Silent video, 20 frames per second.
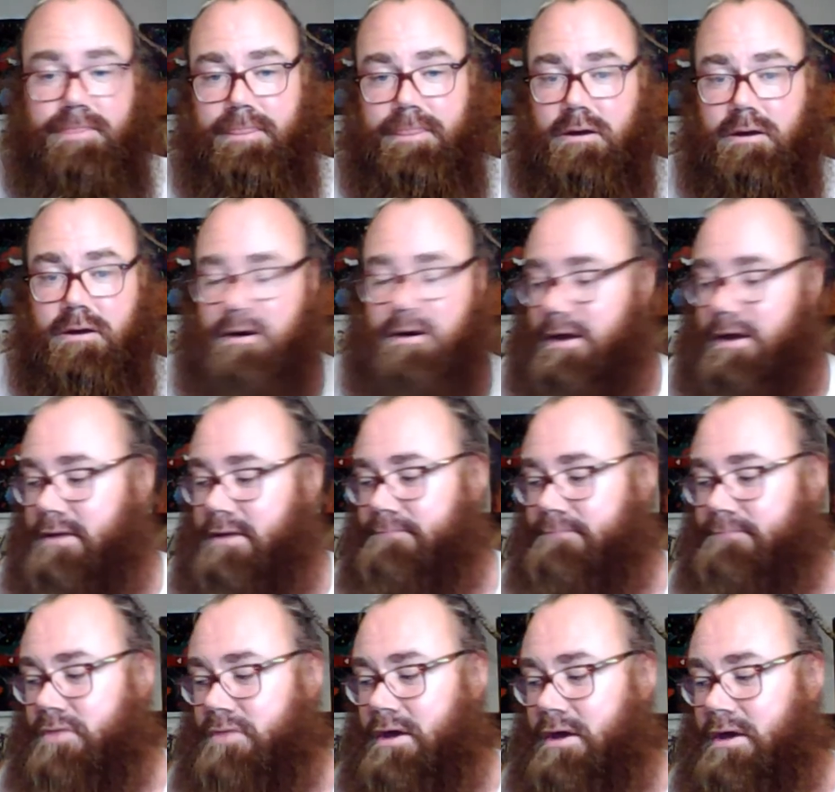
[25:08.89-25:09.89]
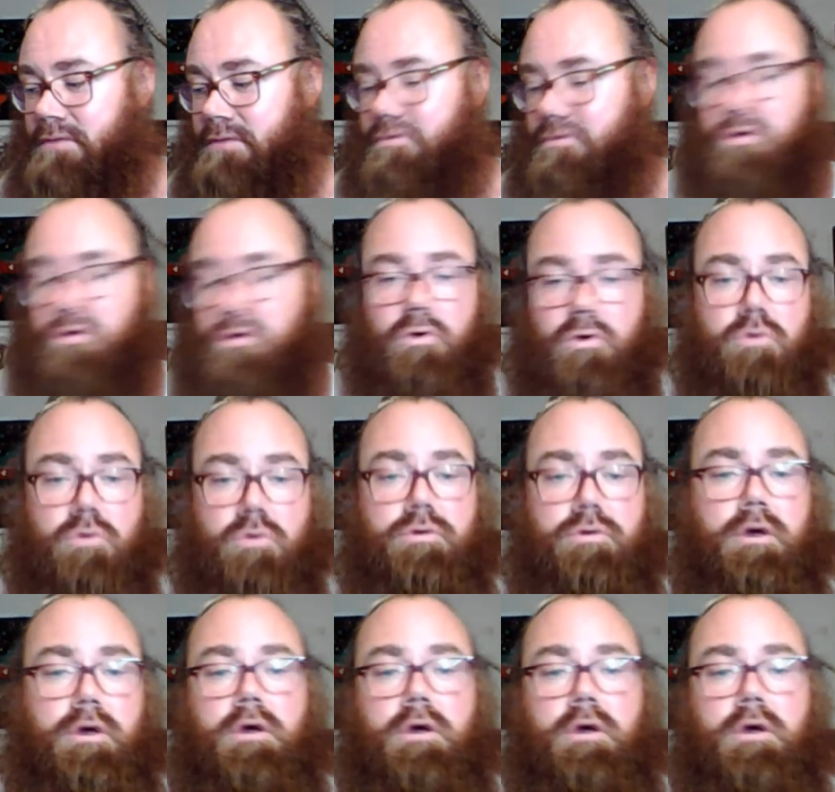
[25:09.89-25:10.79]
All right. I was told